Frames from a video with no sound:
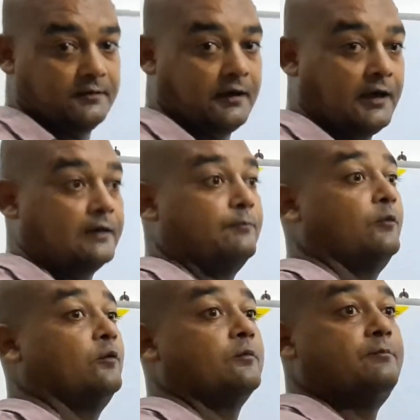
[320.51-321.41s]
or
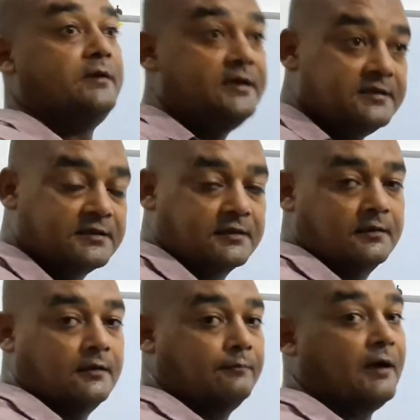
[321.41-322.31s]
more means
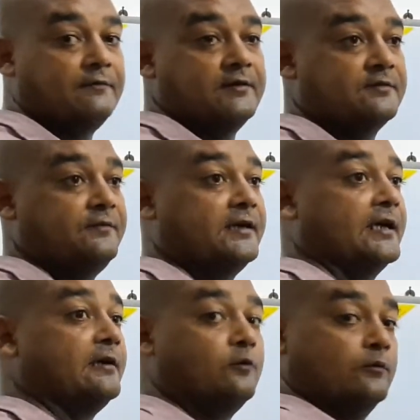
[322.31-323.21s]
by which we
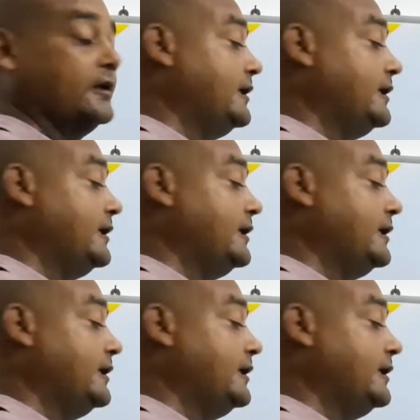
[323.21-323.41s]
can know the